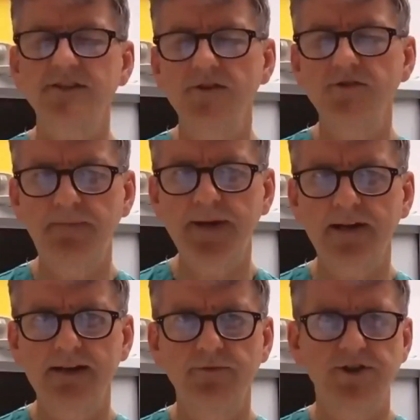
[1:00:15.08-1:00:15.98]
so
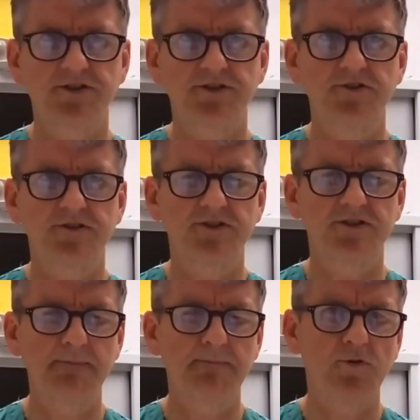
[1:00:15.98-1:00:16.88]
typically we just do some
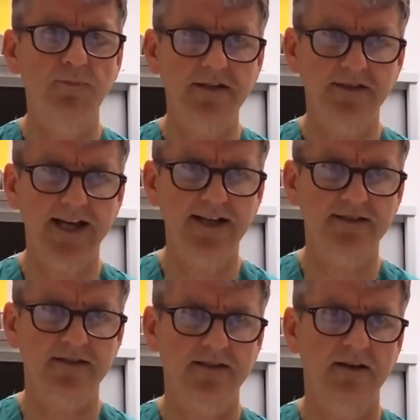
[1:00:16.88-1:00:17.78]
simple blood
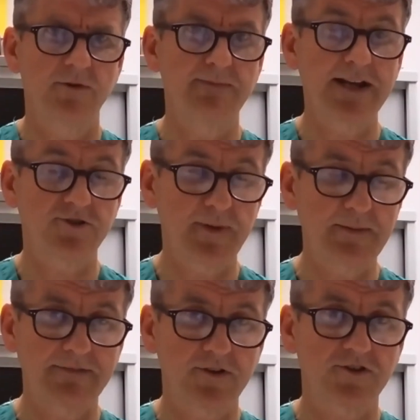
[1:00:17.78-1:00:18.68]
tests, and we make sure
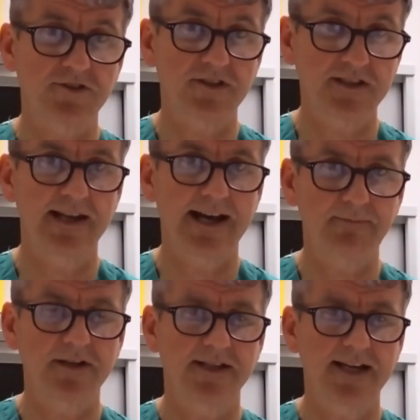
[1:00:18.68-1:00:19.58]
people haven't got the celiac
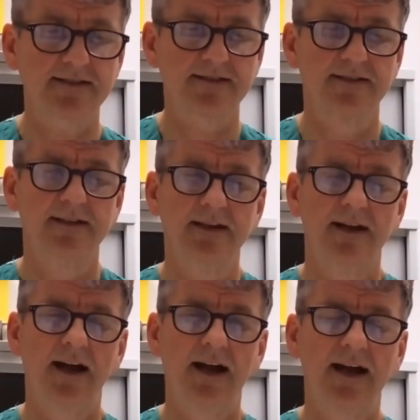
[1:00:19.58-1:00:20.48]
blood test,
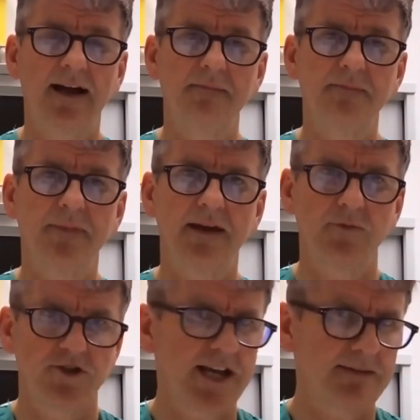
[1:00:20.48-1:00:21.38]
and
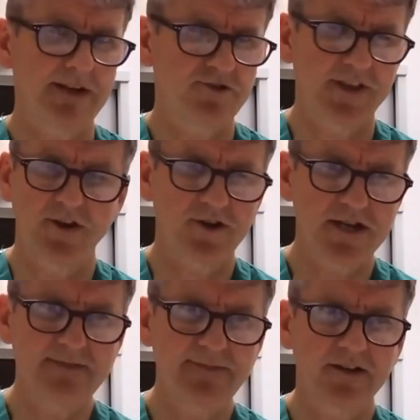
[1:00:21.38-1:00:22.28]
we make sure they're not
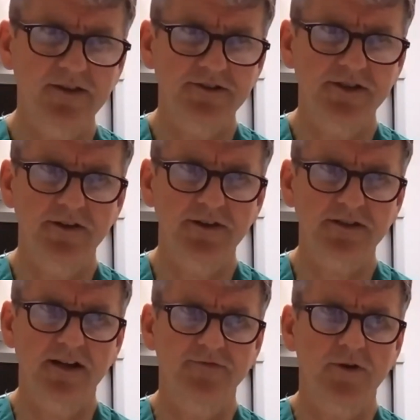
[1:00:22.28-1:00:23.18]
anemic and there's no other
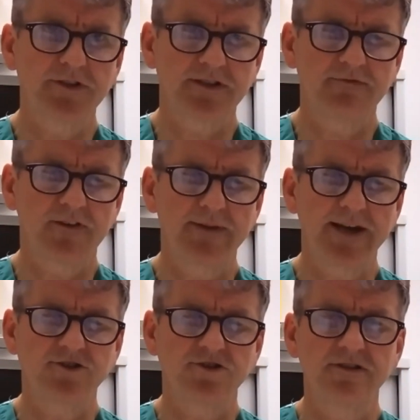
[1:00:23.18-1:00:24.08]
signs of obvious
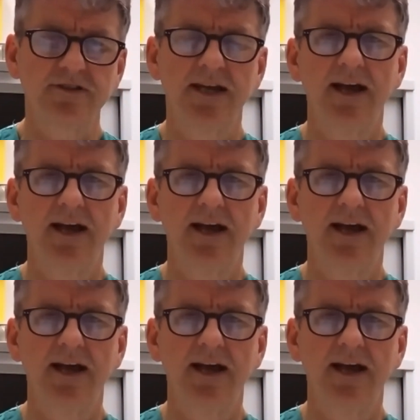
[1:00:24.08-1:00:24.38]
inflammation.